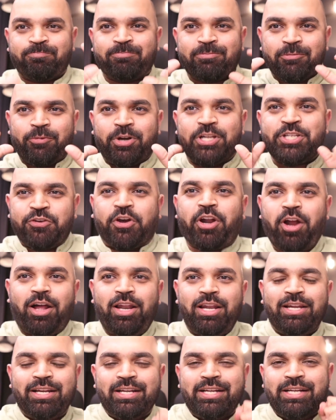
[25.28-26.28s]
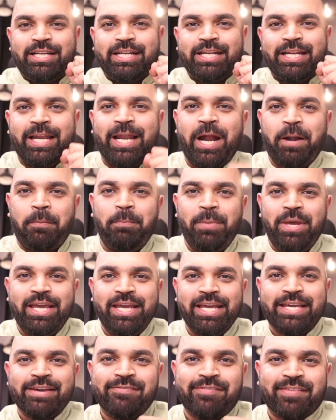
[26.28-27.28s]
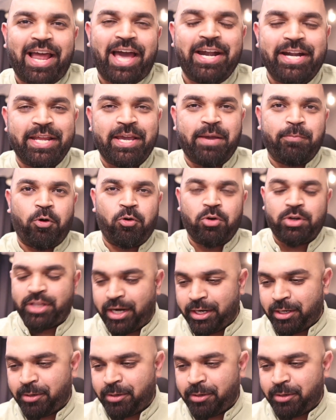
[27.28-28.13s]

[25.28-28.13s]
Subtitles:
once for all, let me give clarity about that.